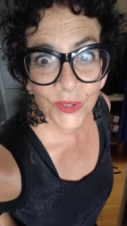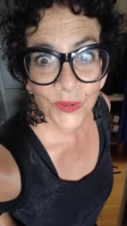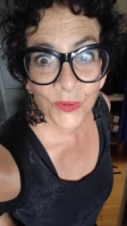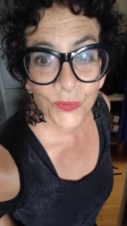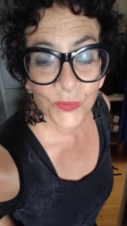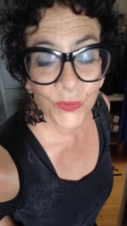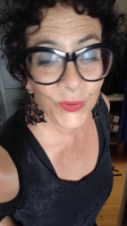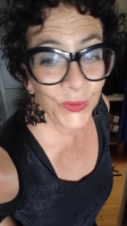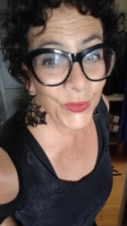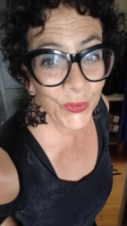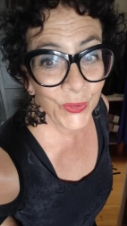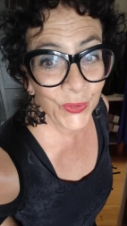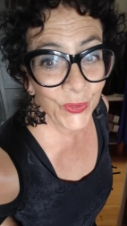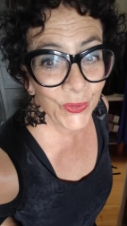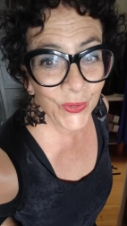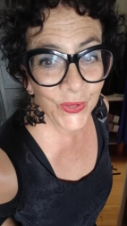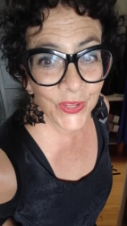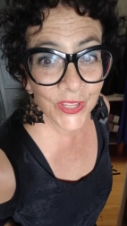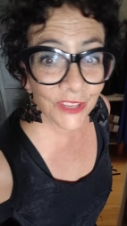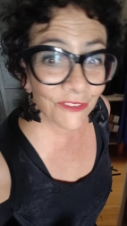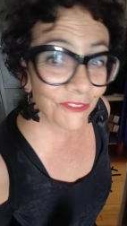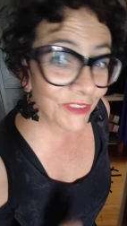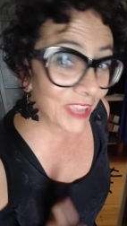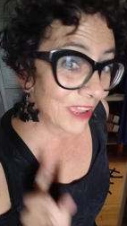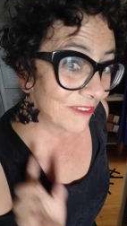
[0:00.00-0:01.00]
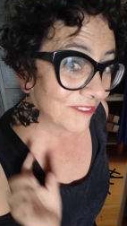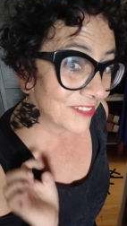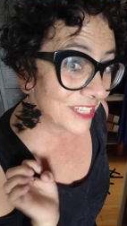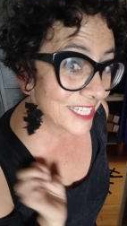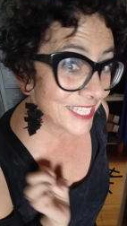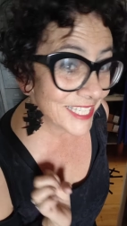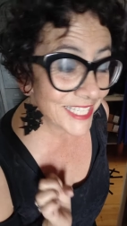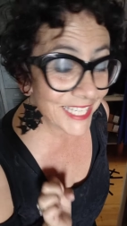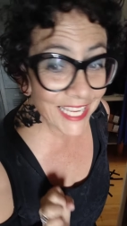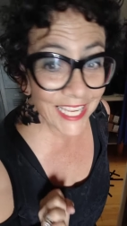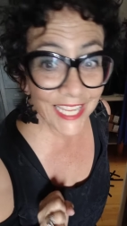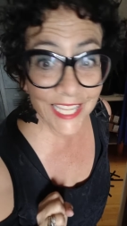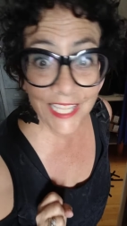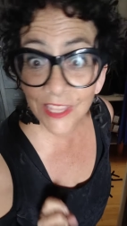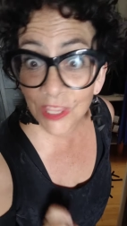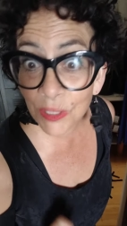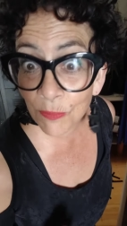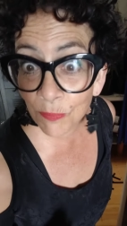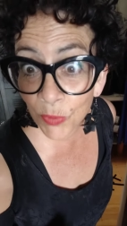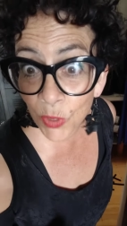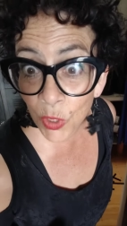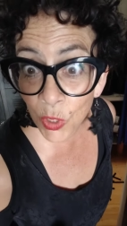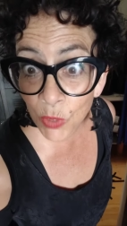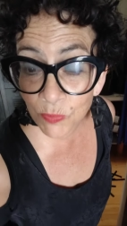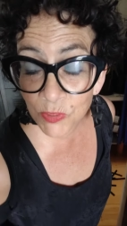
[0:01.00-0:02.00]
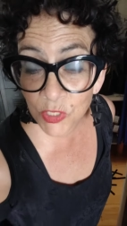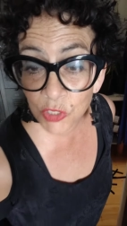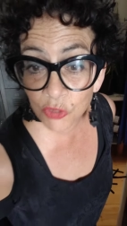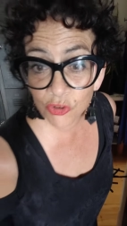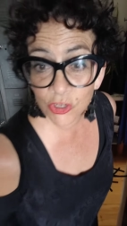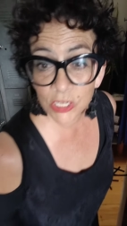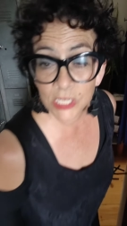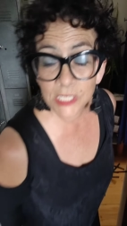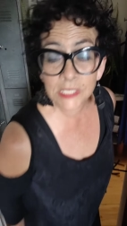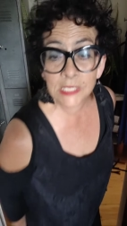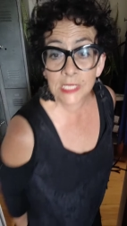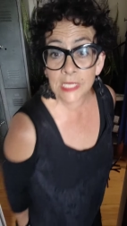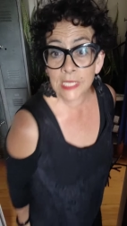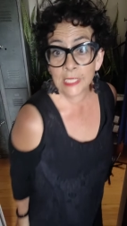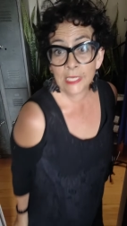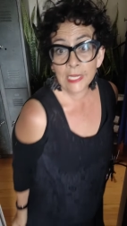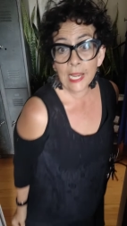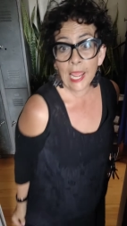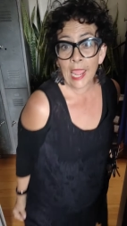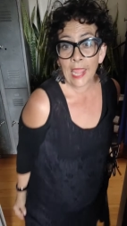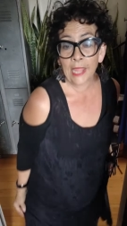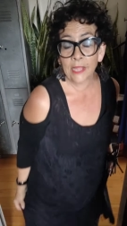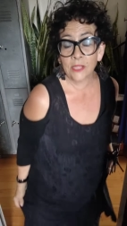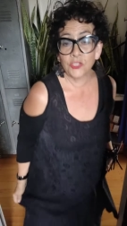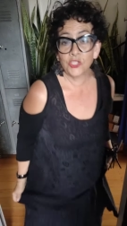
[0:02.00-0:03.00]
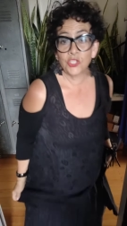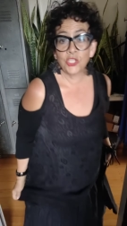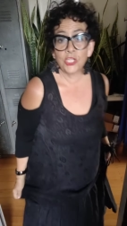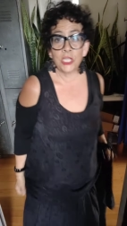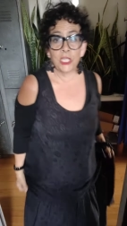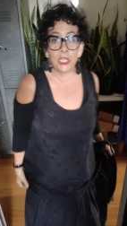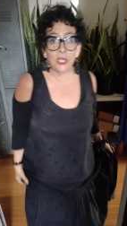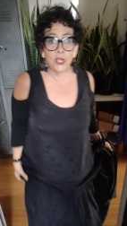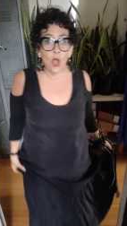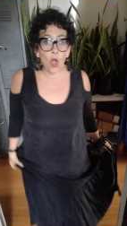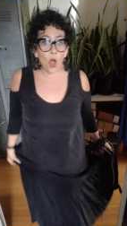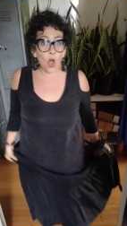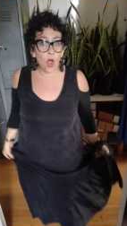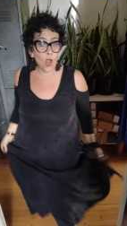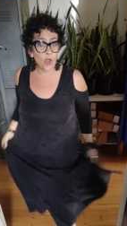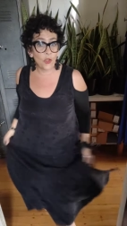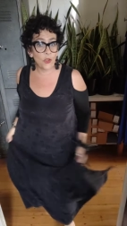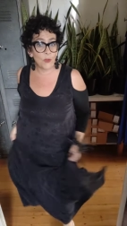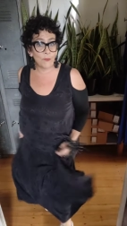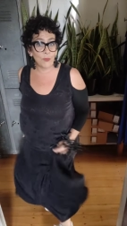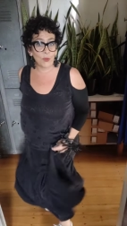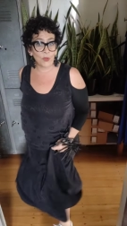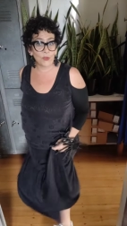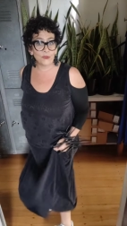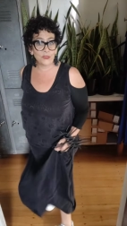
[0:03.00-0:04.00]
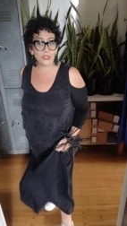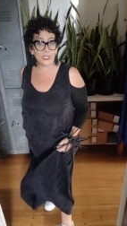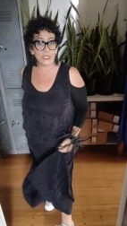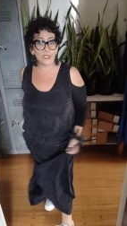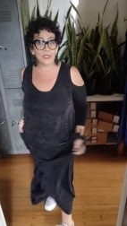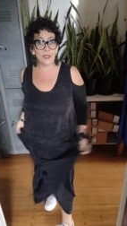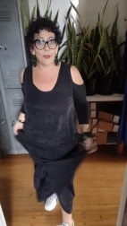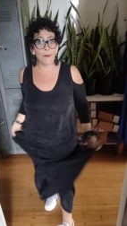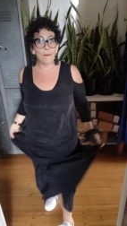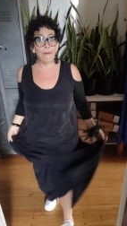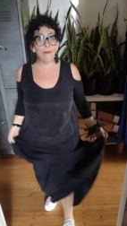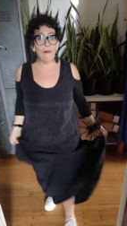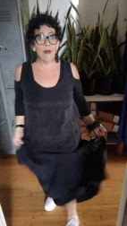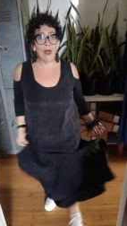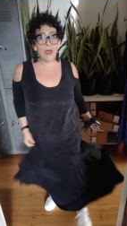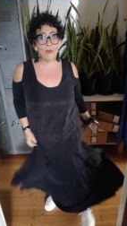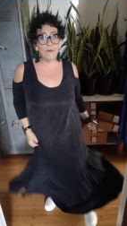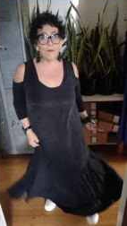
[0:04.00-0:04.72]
Woohoo! You've come to see the Burbs dress in action on a body. My